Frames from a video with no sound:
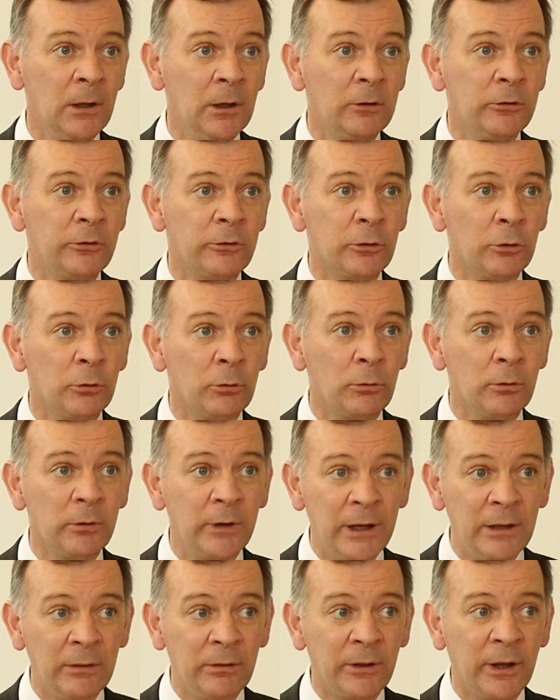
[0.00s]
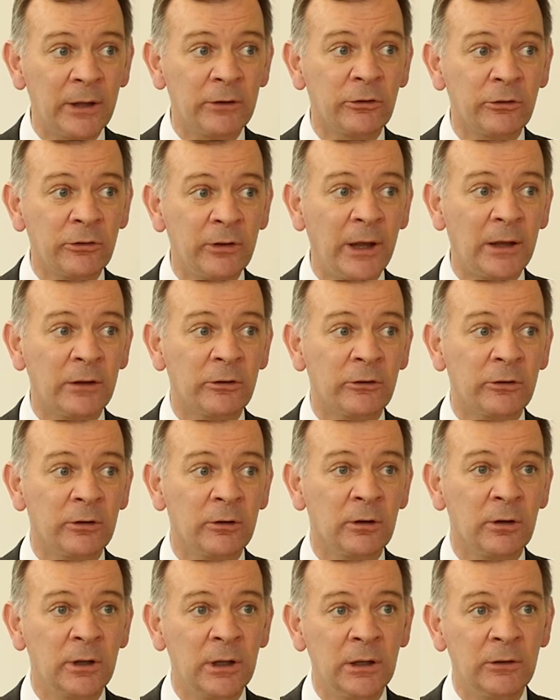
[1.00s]
So in that
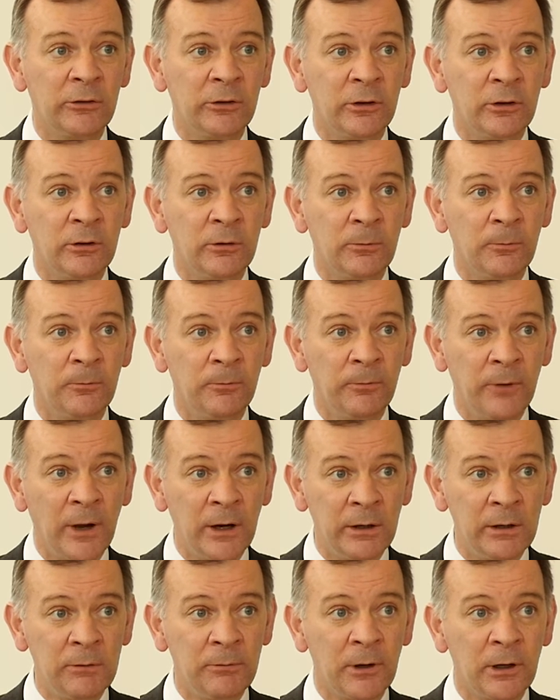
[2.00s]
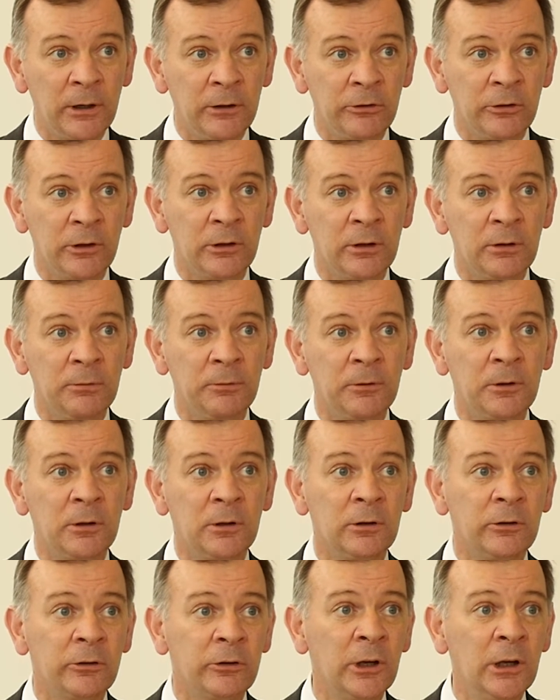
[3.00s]
sector, it is very, very
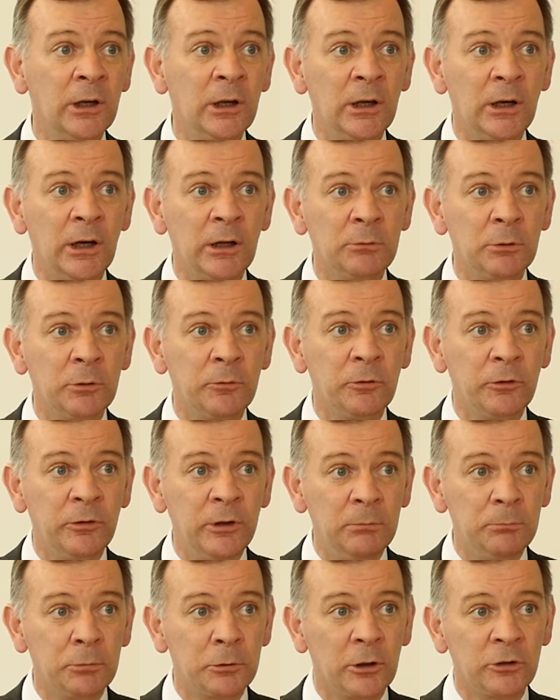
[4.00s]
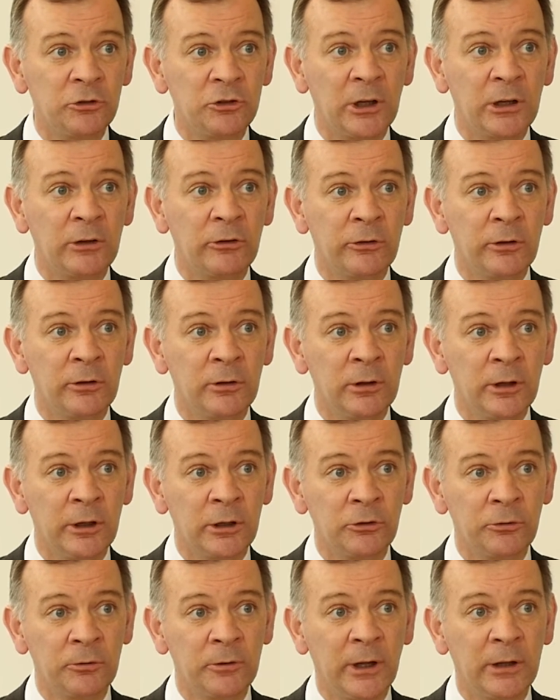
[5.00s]
significant, and we've seen projects at
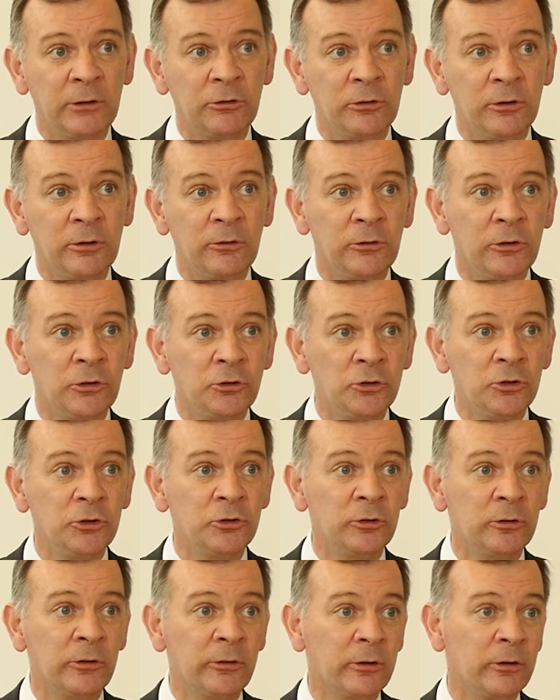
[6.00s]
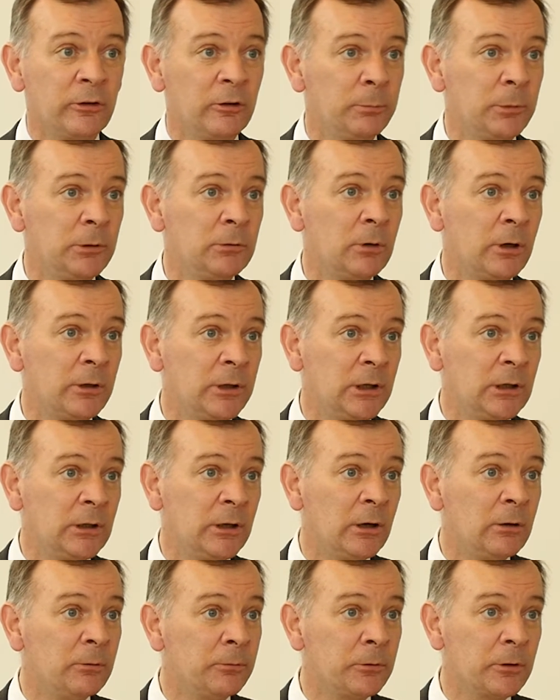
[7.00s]
large financial institutions that have been running
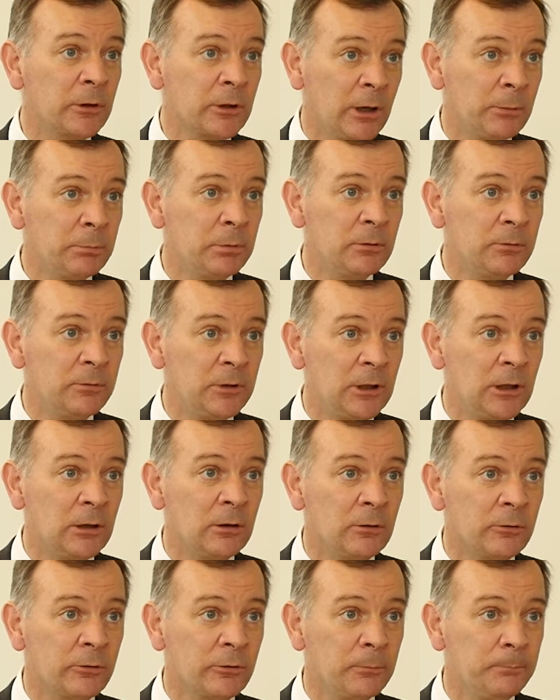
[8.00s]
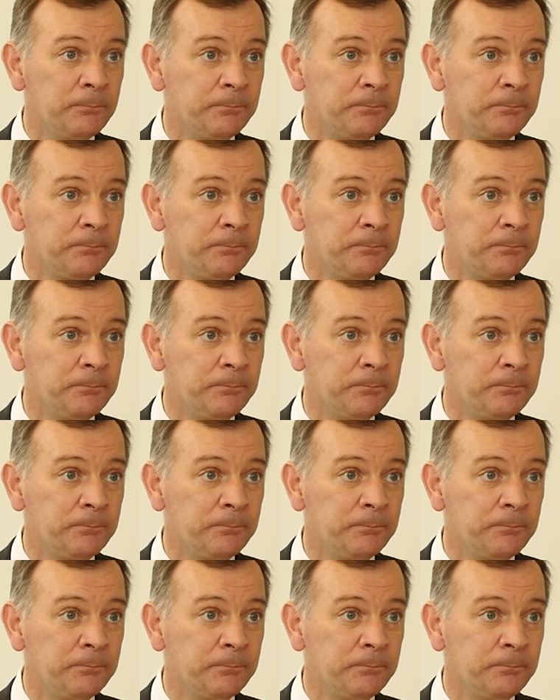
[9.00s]
now for a couple of years.